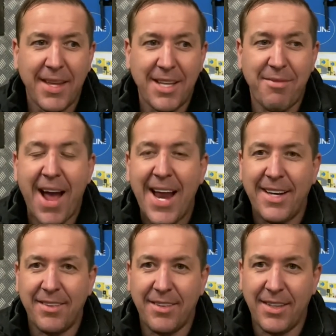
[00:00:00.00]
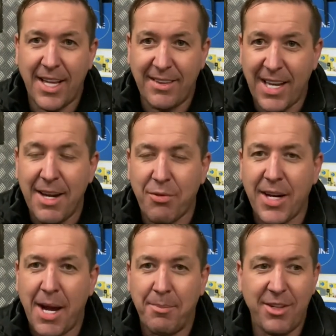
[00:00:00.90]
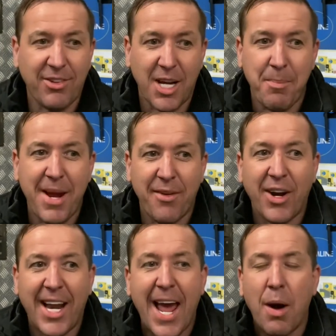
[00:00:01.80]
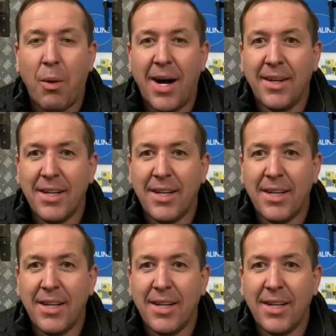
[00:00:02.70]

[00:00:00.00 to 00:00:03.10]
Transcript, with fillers: The van, the delivery company is going to be here in an hour.